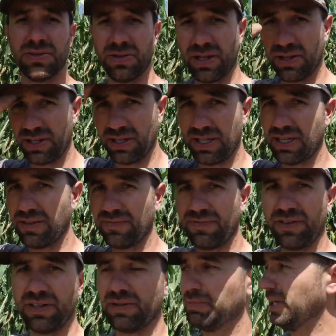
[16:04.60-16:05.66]
So out here
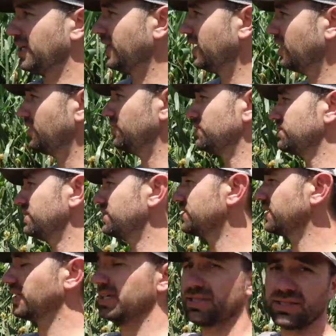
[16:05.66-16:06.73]
at a field my dad
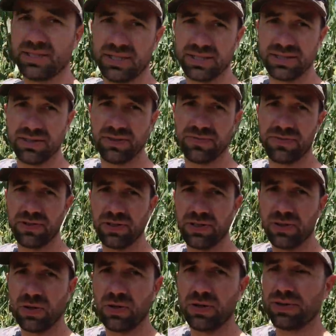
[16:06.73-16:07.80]
usually checks, and it's a little
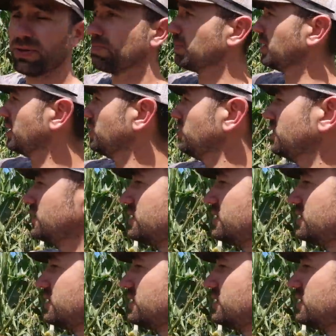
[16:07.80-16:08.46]
further north, but you